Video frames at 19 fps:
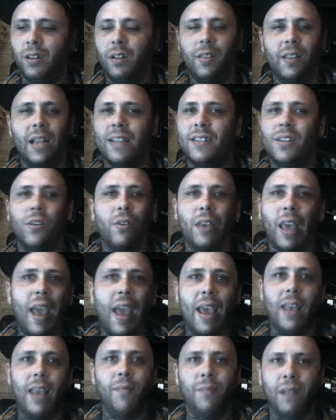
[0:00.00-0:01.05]
That's
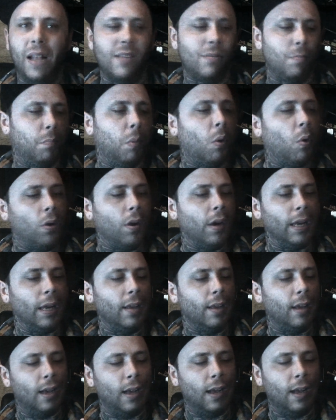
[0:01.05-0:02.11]
okay. That's
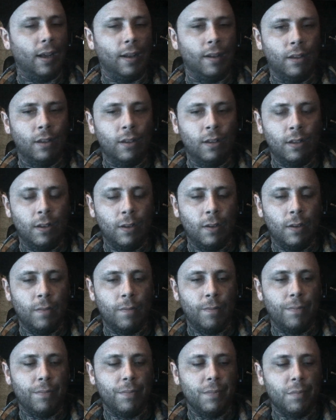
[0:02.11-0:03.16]
boring.
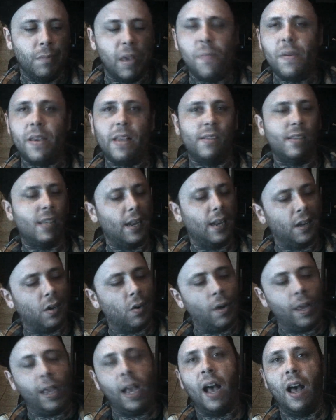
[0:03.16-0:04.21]
Maybe instead of
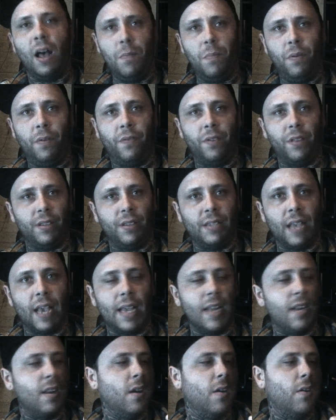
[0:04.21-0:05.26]
going up for the
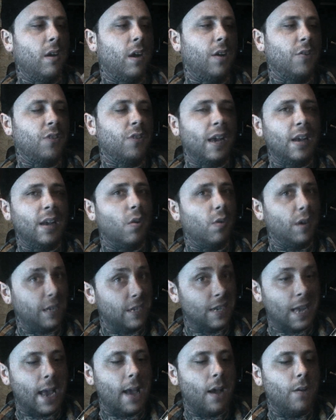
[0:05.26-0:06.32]
second note, I'll try going
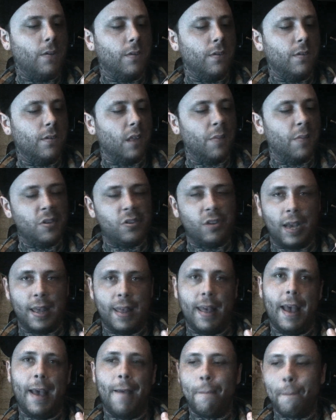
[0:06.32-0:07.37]
down. So let me try
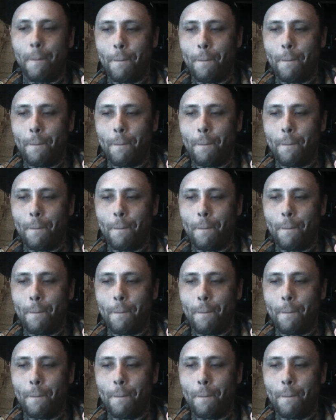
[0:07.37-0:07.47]
that.